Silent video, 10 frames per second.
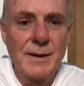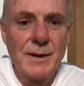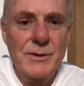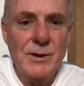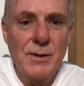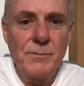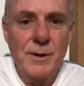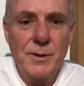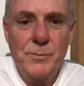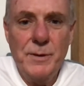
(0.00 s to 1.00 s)
So I'm
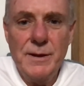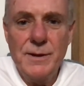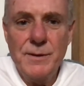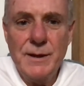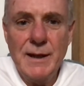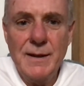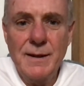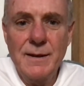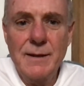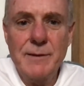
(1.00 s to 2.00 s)
hoping you
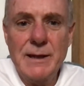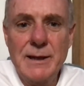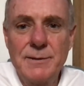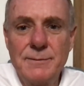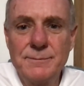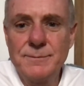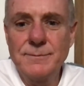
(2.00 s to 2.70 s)
can, there we go.